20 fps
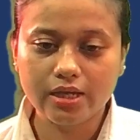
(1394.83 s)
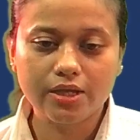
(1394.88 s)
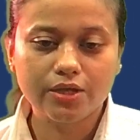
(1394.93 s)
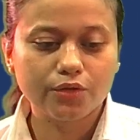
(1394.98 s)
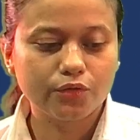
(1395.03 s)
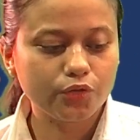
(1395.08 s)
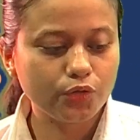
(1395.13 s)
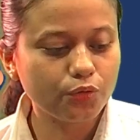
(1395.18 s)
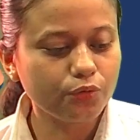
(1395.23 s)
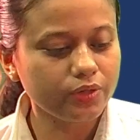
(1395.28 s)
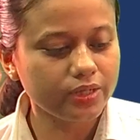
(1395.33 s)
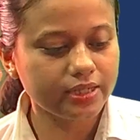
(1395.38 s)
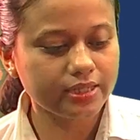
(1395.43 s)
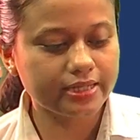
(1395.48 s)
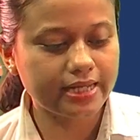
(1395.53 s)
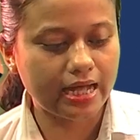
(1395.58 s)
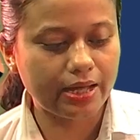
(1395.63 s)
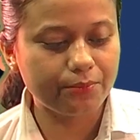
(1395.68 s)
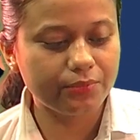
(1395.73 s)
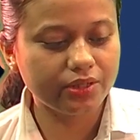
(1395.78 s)
Union
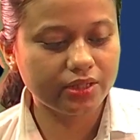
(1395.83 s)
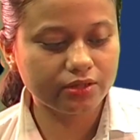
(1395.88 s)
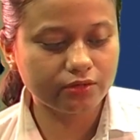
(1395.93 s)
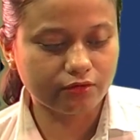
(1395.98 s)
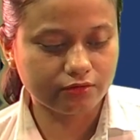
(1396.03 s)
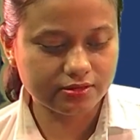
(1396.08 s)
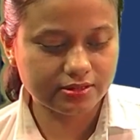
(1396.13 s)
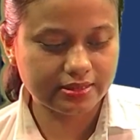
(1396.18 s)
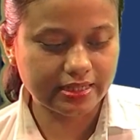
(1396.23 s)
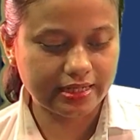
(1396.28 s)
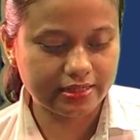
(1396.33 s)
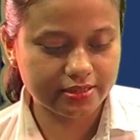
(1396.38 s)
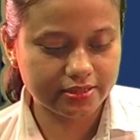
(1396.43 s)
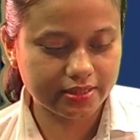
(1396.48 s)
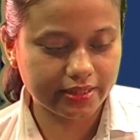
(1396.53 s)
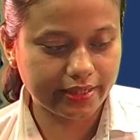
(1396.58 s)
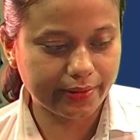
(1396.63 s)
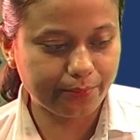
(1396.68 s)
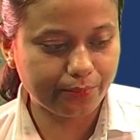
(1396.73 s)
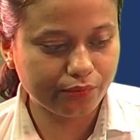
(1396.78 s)
Cabinet on Saturday
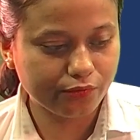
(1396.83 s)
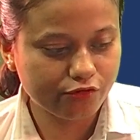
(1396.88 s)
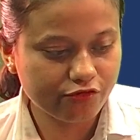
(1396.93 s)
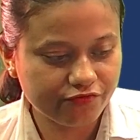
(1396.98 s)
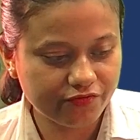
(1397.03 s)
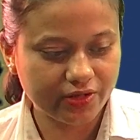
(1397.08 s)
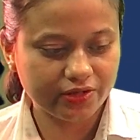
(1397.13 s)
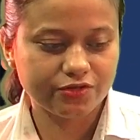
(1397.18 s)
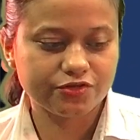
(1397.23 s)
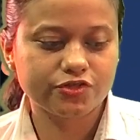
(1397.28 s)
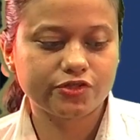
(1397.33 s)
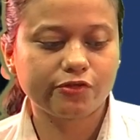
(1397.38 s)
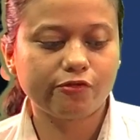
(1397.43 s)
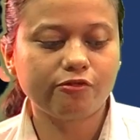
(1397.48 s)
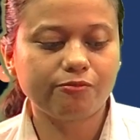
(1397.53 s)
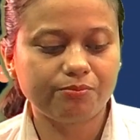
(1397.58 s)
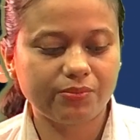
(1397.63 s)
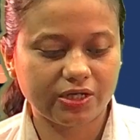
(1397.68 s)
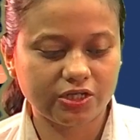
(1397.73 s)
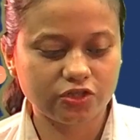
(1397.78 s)
approved an assured
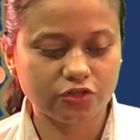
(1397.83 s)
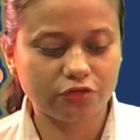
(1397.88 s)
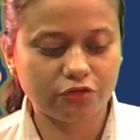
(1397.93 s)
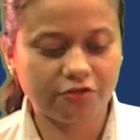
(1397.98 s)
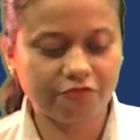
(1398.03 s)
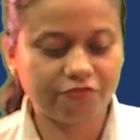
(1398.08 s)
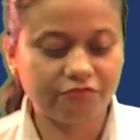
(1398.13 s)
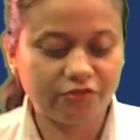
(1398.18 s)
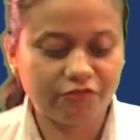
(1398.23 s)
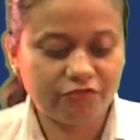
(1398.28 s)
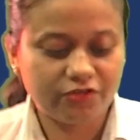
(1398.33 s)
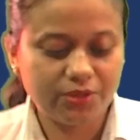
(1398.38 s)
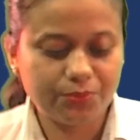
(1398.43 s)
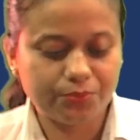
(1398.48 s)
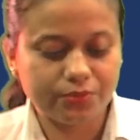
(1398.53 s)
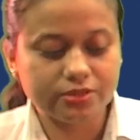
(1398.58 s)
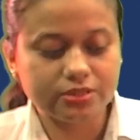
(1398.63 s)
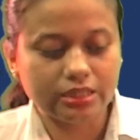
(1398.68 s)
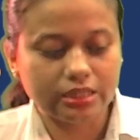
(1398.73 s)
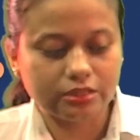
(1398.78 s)
pension of
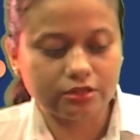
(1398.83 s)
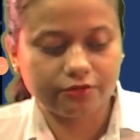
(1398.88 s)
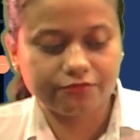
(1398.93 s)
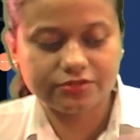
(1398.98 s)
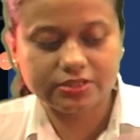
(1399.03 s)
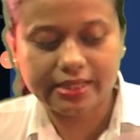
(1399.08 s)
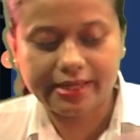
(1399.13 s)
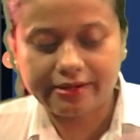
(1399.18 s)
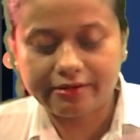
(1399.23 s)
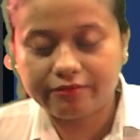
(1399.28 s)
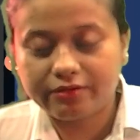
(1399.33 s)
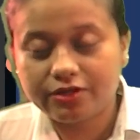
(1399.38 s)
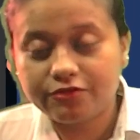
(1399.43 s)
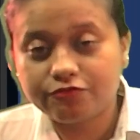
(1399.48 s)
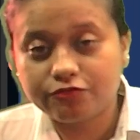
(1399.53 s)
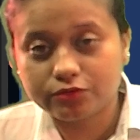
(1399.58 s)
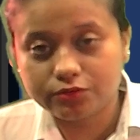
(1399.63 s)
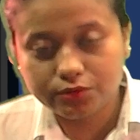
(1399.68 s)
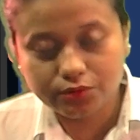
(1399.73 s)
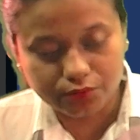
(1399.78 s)
50% of salary for
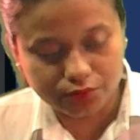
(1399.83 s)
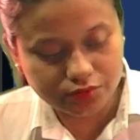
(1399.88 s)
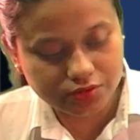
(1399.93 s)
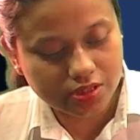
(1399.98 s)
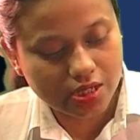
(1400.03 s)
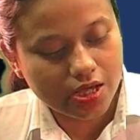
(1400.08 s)
those